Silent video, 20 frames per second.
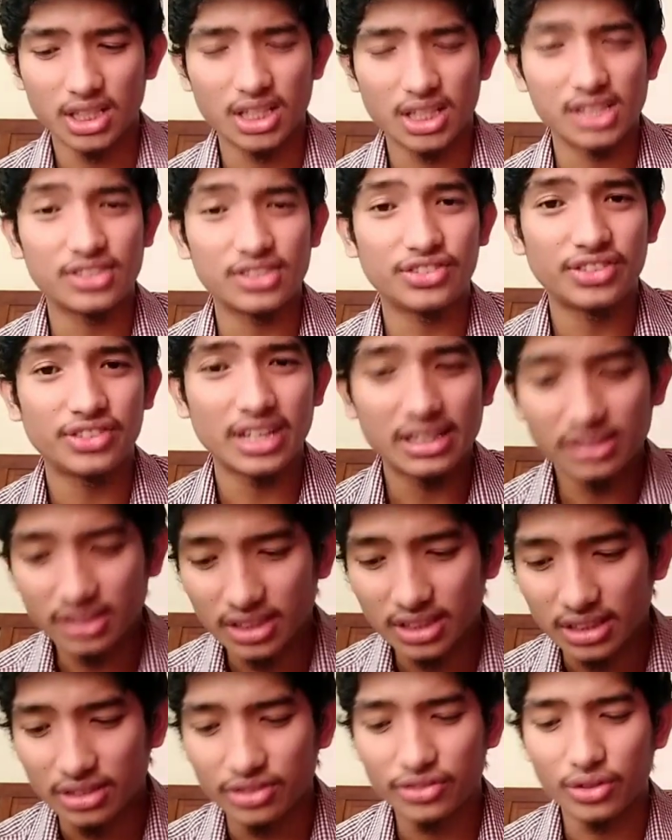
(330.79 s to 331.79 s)
a
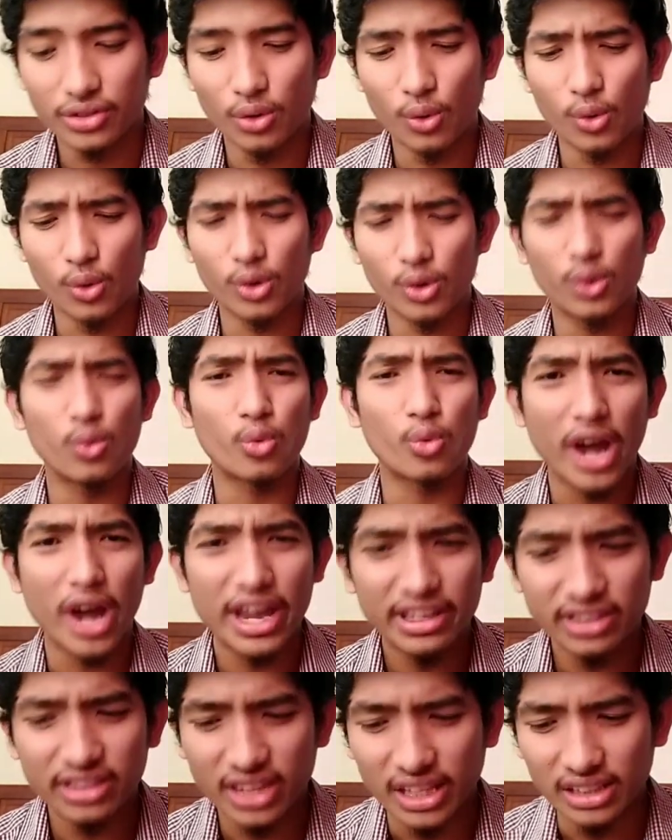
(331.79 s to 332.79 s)
sentence or
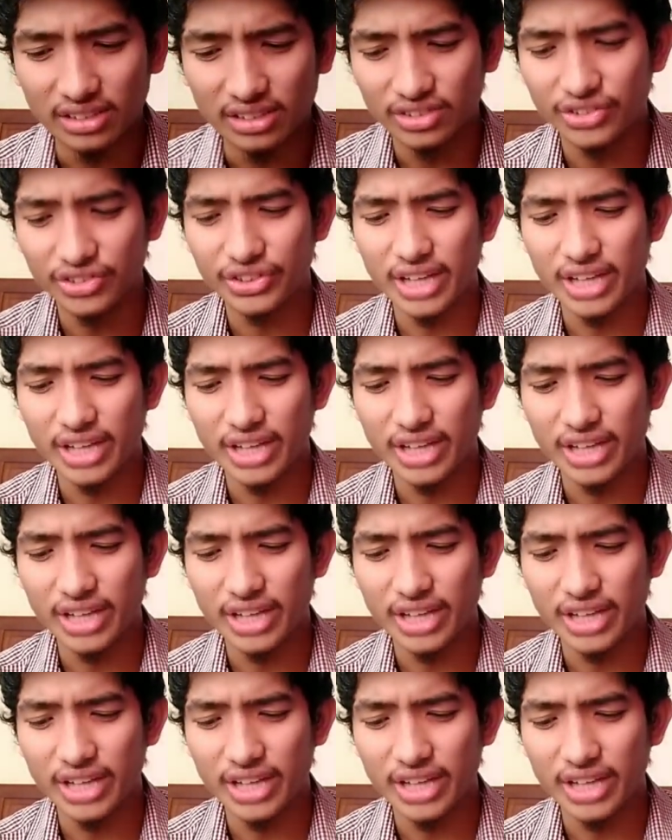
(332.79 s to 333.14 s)
writings